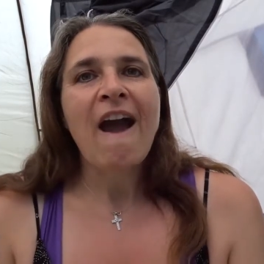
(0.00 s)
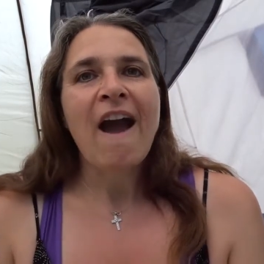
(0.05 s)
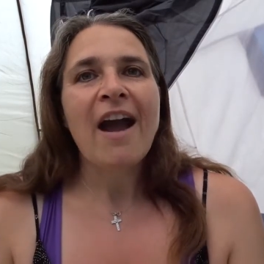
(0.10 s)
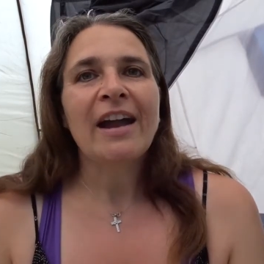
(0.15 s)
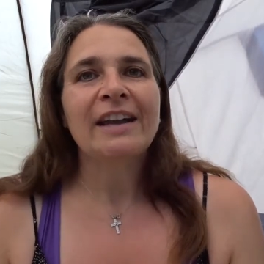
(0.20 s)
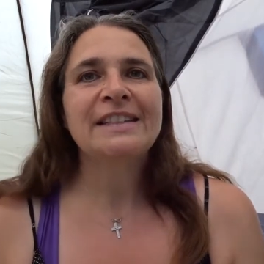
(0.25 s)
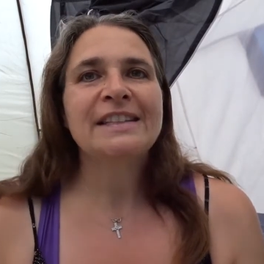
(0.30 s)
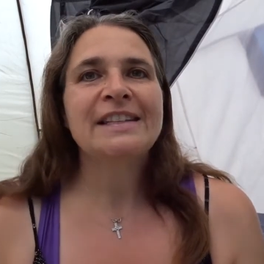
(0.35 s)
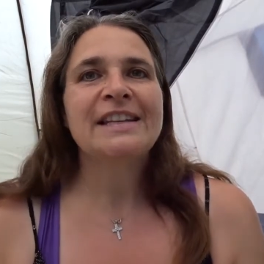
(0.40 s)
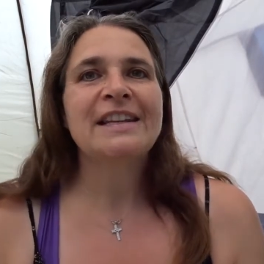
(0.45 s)

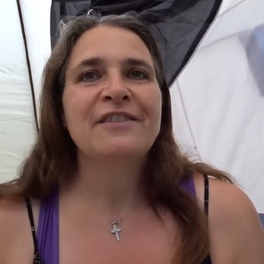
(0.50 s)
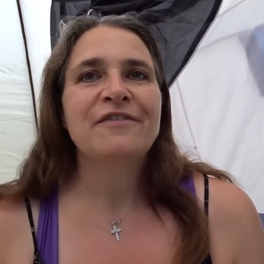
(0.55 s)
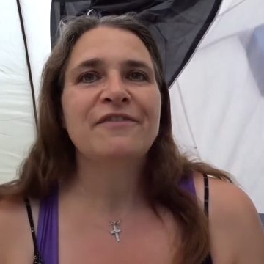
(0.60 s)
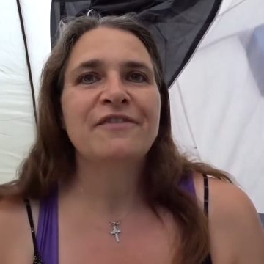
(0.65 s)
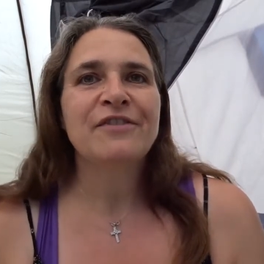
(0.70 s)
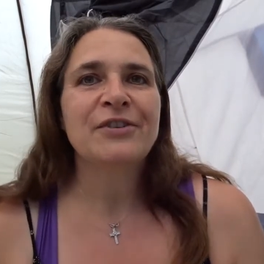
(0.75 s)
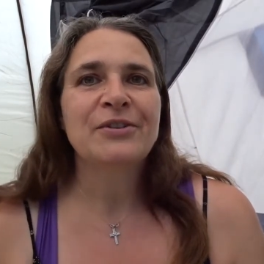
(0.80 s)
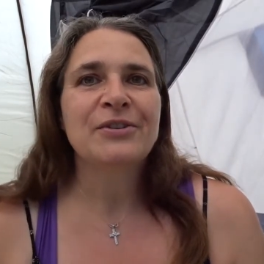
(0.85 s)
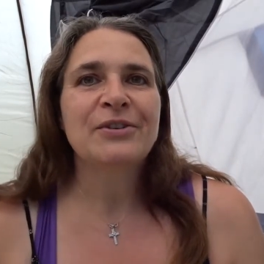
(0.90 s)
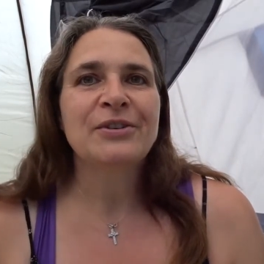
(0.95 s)
I did live
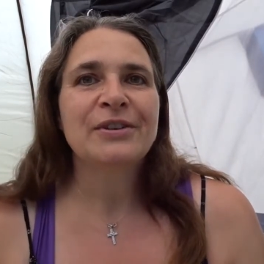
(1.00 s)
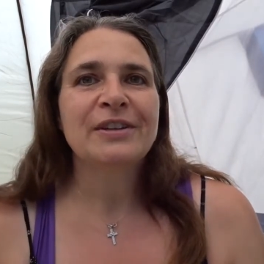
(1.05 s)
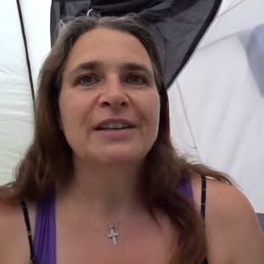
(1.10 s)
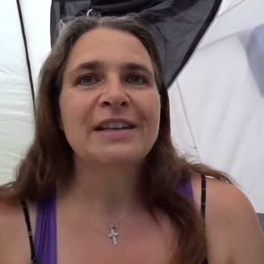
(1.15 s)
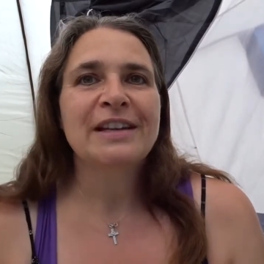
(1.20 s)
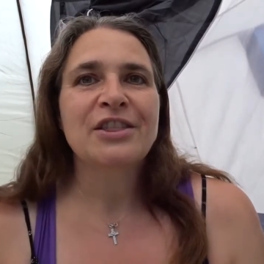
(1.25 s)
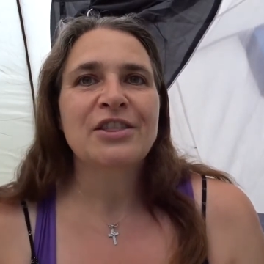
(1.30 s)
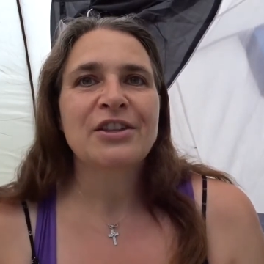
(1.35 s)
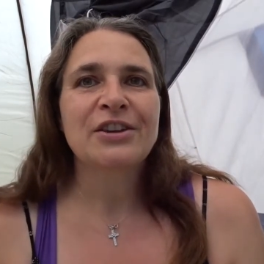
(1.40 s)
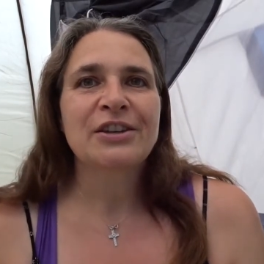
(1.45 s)
for
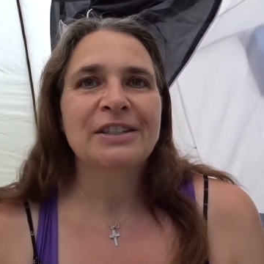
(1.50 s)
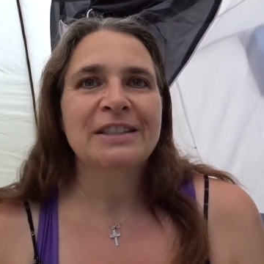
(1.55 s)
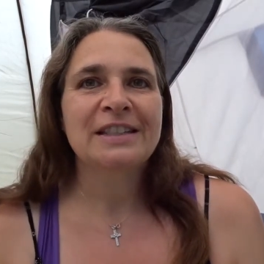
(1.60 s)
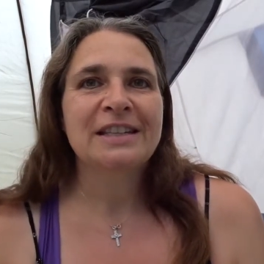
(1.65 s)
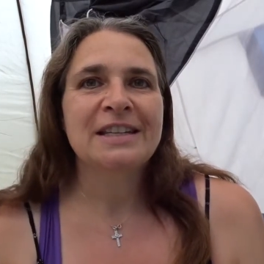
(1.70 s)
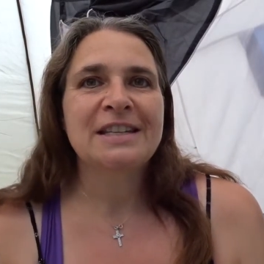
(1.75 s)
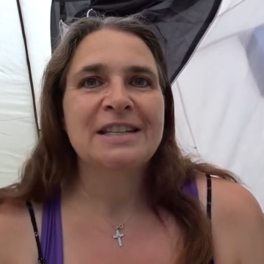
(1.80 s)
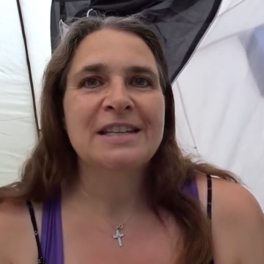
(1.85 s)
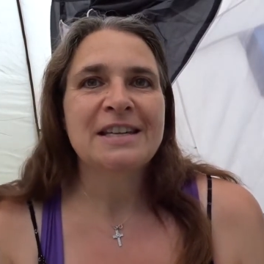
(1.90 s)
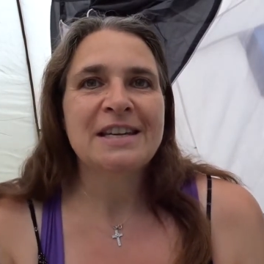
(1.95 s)
nearly
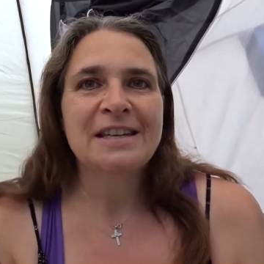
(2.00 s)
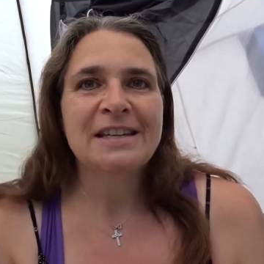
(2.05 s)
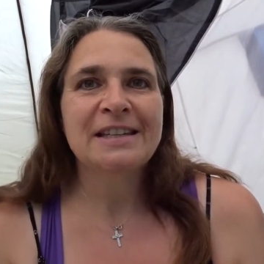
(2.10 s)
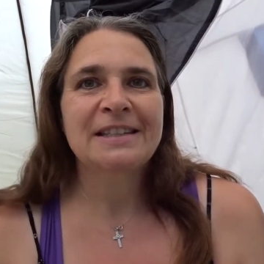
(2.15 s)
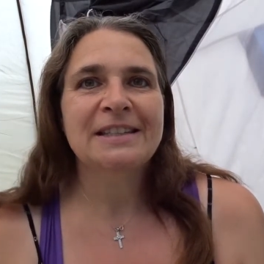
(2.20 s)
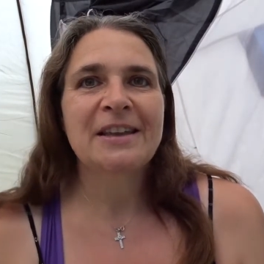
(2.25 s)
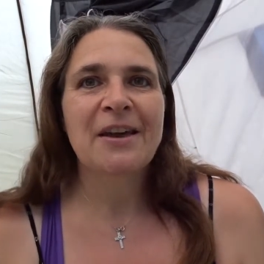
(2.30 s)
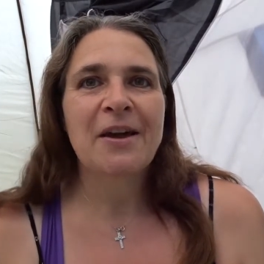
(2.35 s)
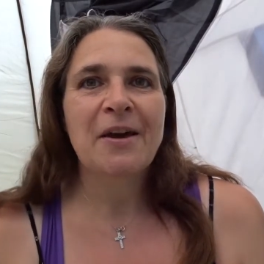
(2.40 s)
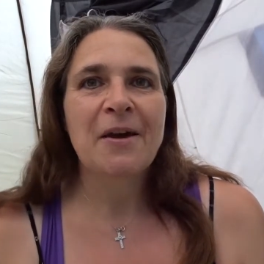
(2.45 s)
13
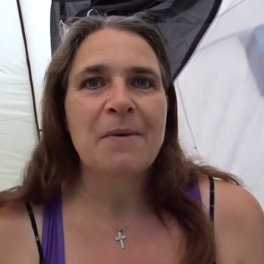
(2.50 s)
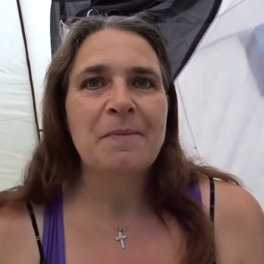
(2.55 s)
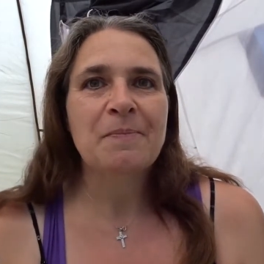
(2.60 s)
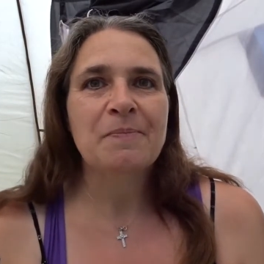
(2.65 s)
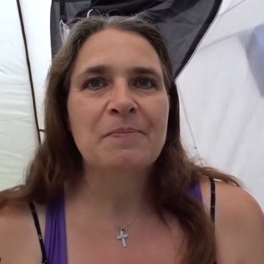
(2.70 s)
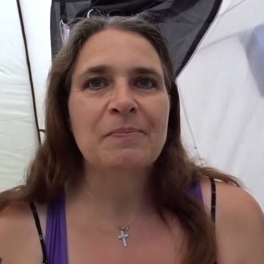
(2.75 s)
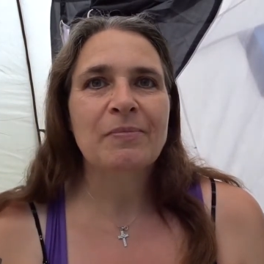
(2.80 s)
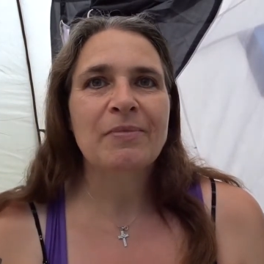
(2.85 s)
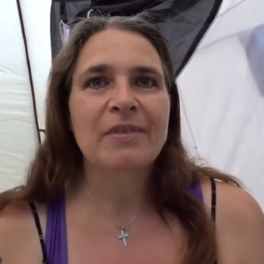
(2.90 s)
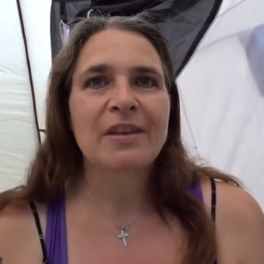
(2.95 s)
years
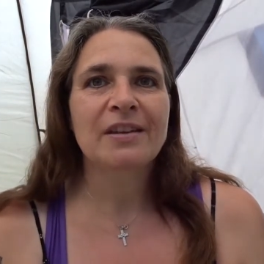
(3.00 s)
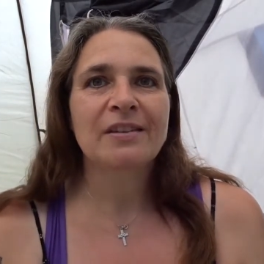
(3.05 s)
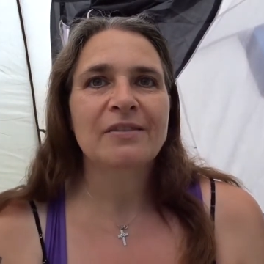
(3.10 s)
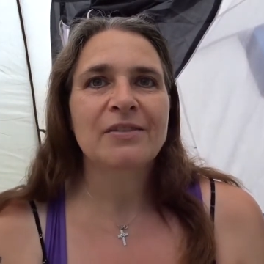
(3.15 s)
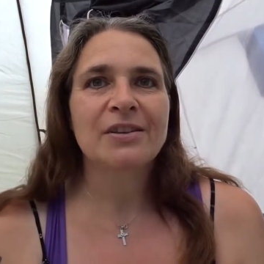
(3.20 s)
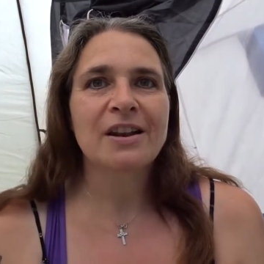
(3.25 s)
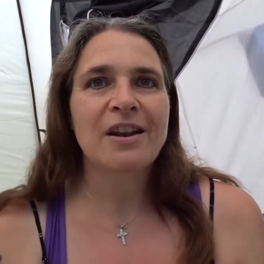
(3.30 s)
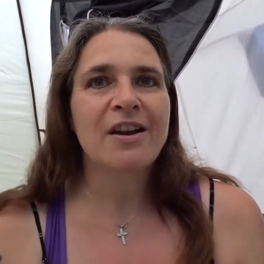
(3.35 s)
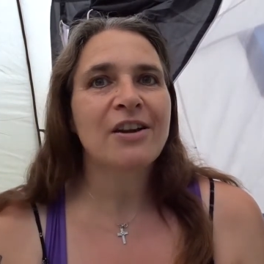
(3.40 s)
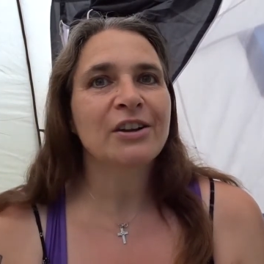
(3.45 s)
um,
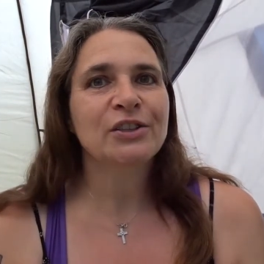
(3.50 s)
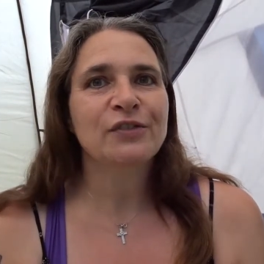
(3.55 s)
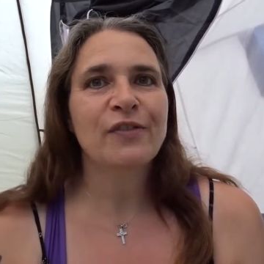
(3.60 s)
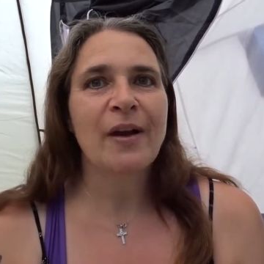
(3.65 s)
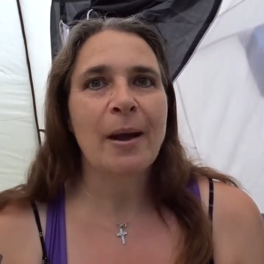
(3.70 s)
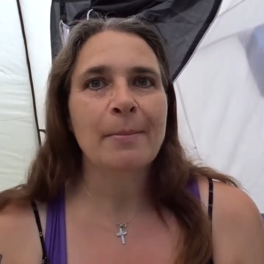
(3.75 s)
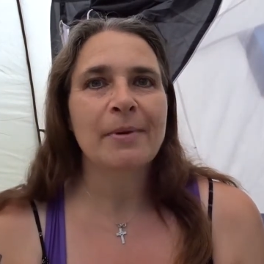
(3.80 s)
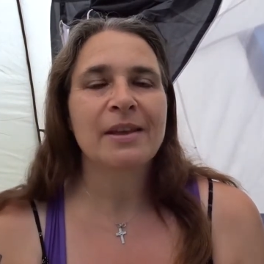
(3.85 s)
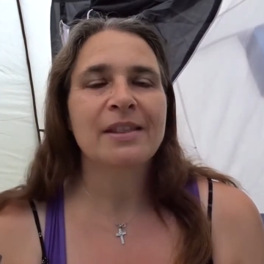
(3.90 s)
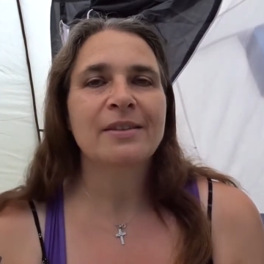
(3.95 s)
with a large
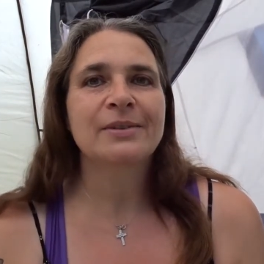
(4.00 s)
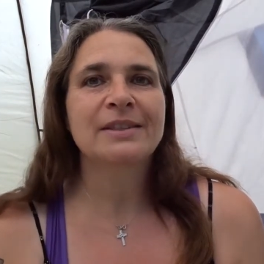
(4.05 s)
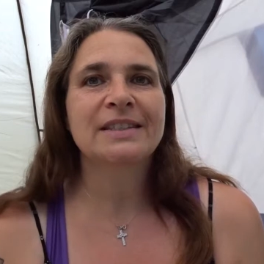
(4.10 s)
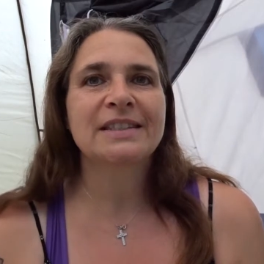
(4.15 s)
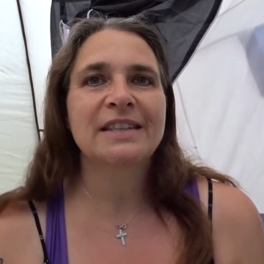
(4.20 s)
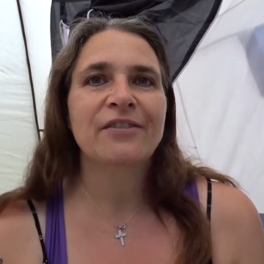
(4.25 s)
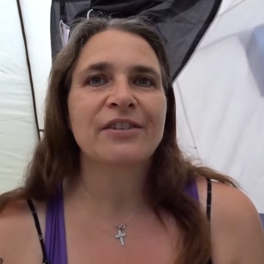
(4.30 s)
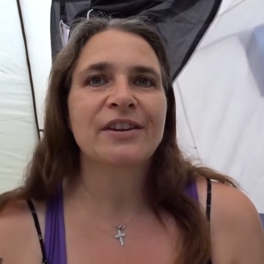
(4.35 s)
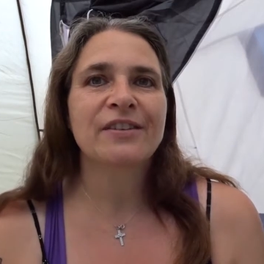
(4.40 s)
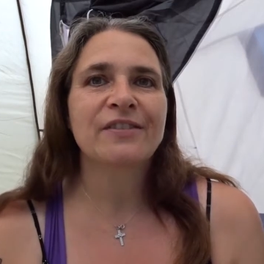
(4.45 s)
family, there were
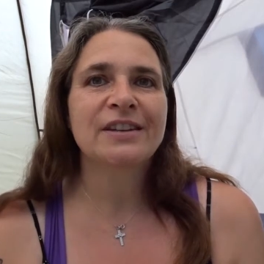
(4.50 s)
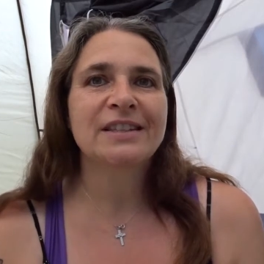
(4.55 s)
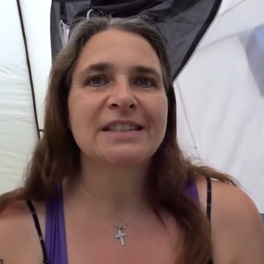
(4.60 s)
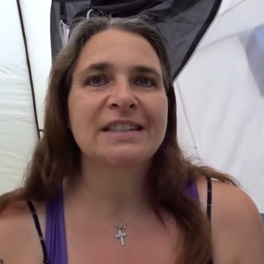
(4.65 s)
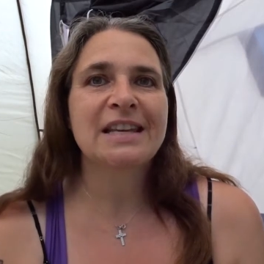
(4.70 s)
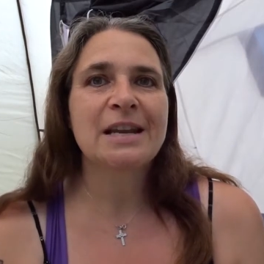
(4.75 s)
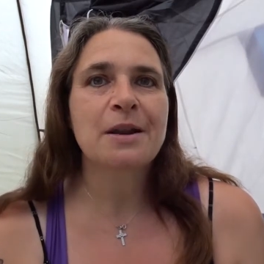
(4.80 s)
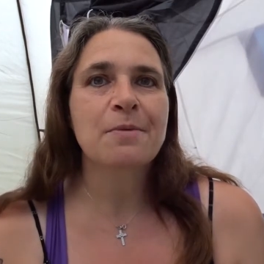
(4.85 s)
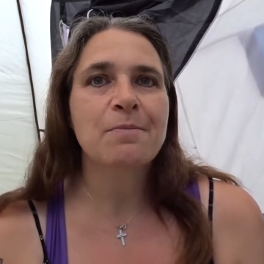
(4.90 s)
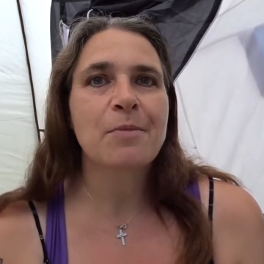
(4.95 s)
seven of
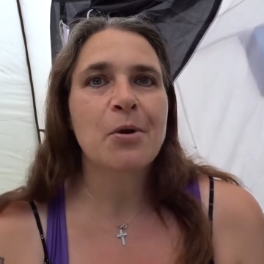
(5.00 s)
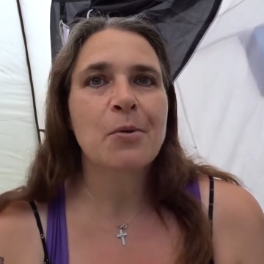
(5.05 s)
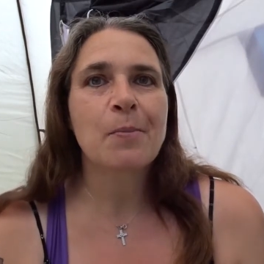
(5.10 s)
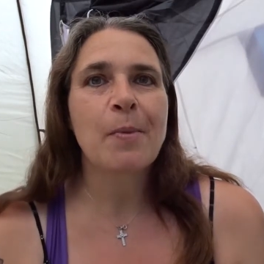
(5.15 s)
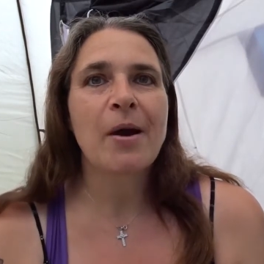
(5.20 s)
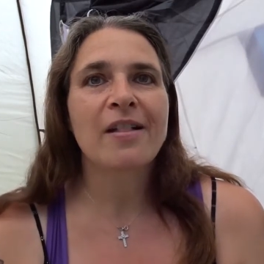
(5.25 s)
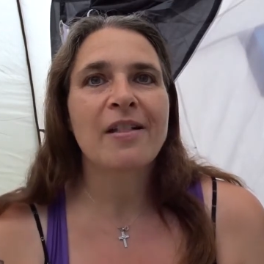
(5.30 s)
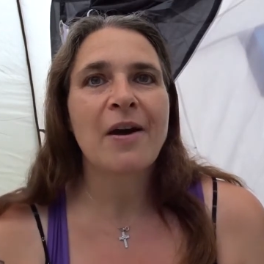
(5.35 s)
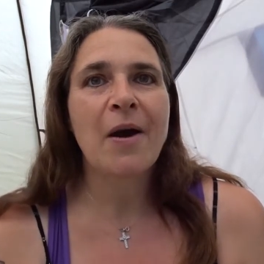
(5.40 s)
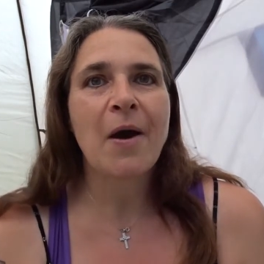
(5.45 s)
us in a
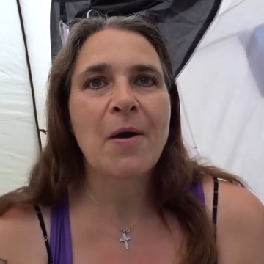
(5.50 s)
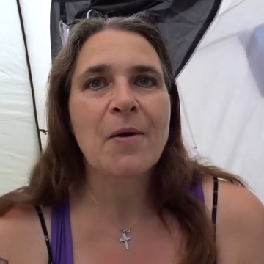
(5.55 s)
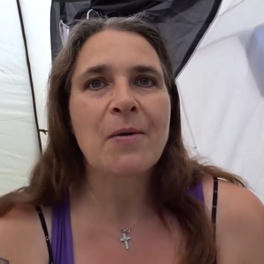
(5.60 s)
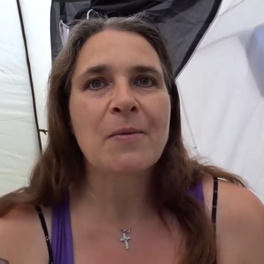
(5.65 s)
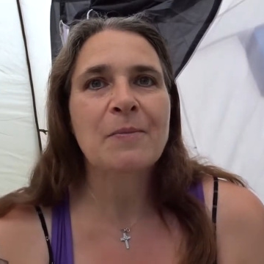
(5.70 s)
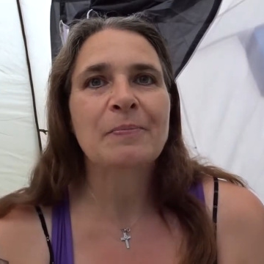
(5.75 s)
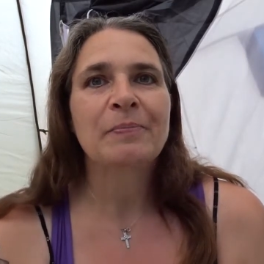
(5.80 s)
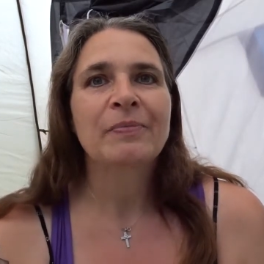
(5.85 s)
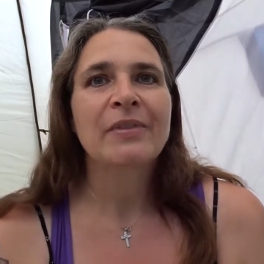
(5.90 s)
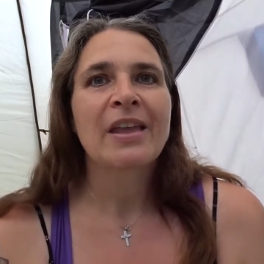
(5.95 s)
mobile
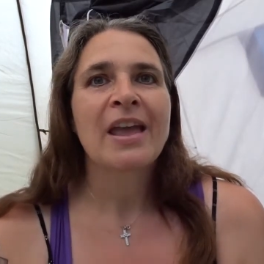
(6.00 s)
home